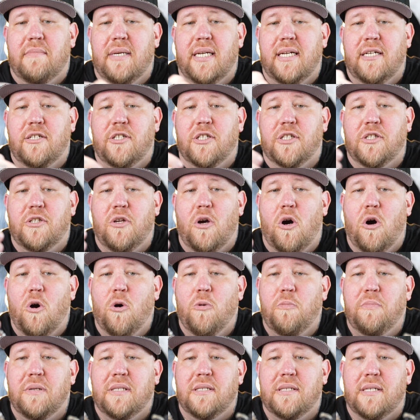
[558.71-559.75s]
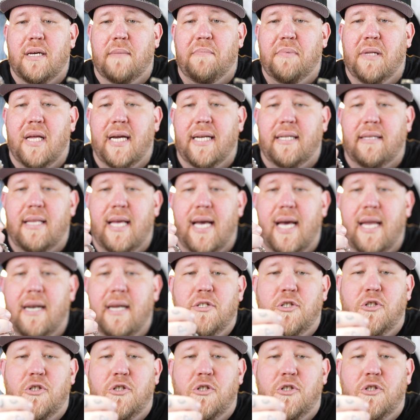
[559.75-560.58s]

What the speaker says: and it just opens up like that.